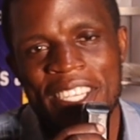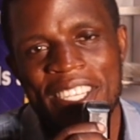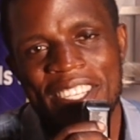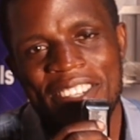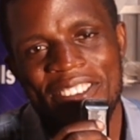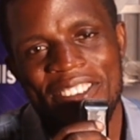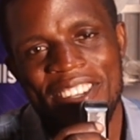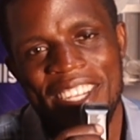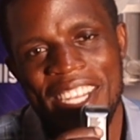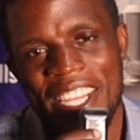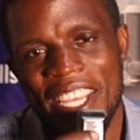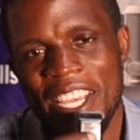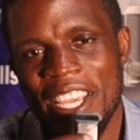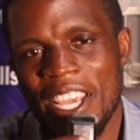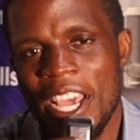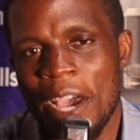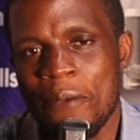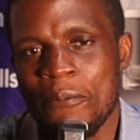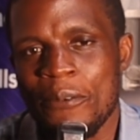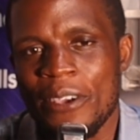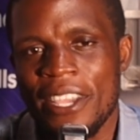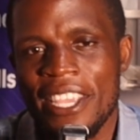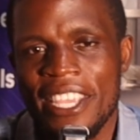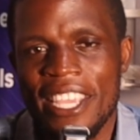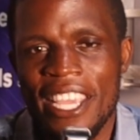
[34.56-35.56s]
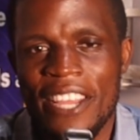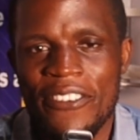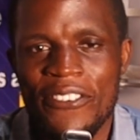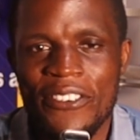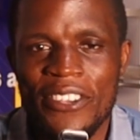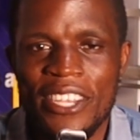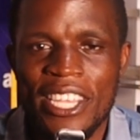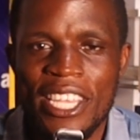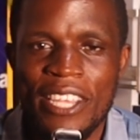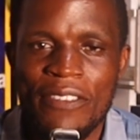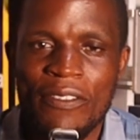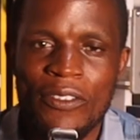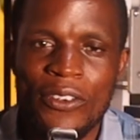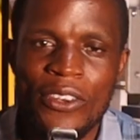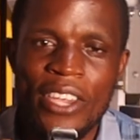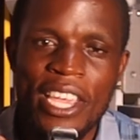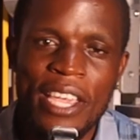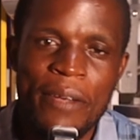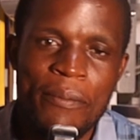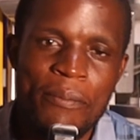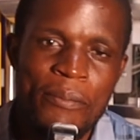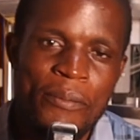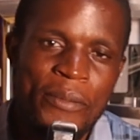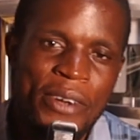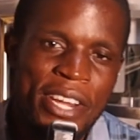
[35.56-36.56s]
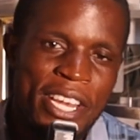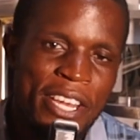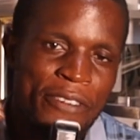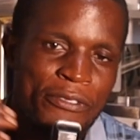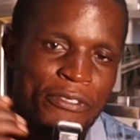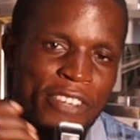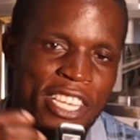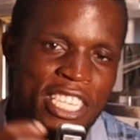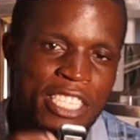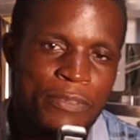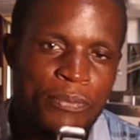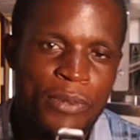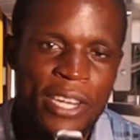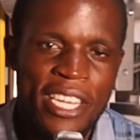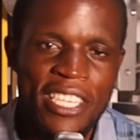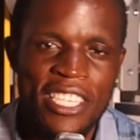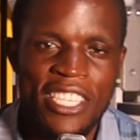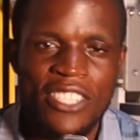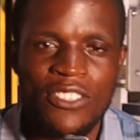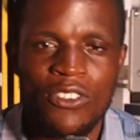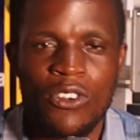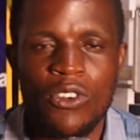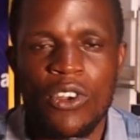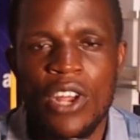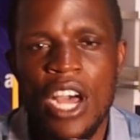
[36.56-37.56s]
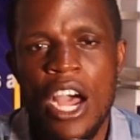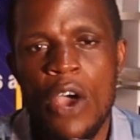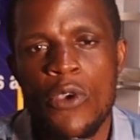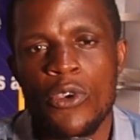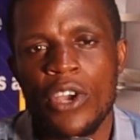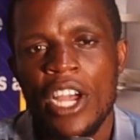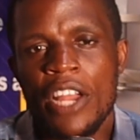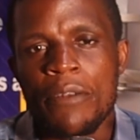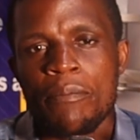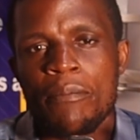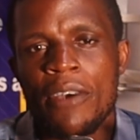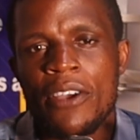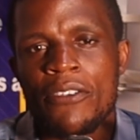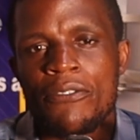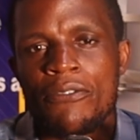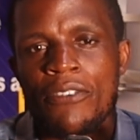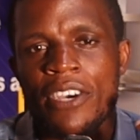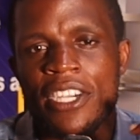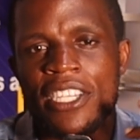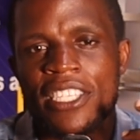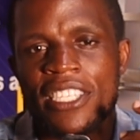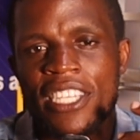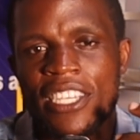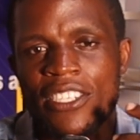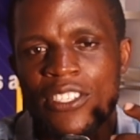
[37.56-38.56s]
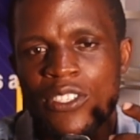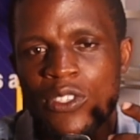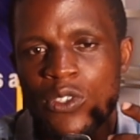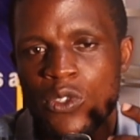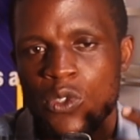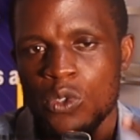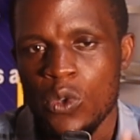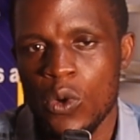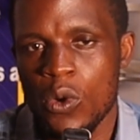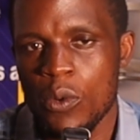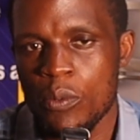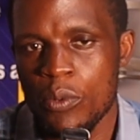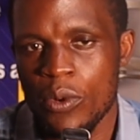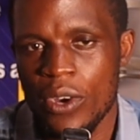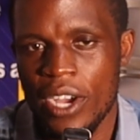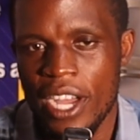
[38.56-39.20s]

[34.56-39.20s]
Today I'm here to give you a brief explanation on how you can manufacture soap